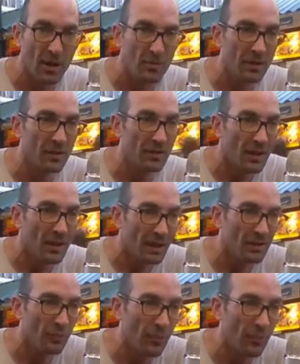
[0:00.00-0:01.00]
Because
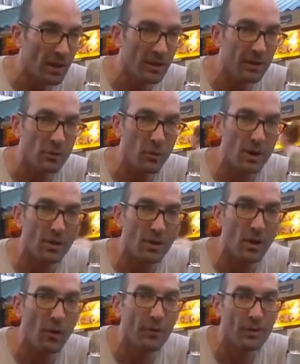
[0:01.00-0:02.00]
it's really,
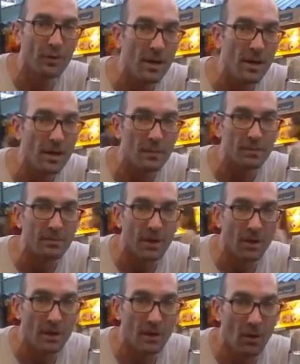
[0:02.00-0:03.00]
over time,
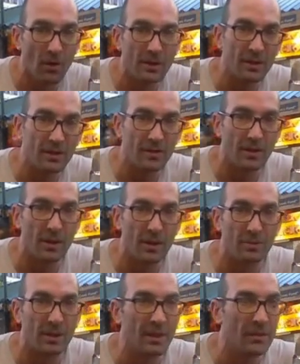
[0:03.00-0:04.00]
audience
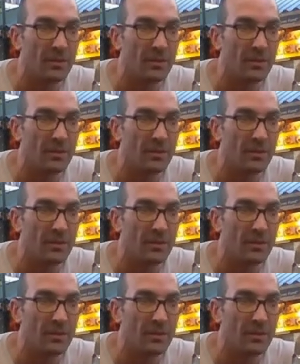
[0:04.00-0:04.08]
development. It's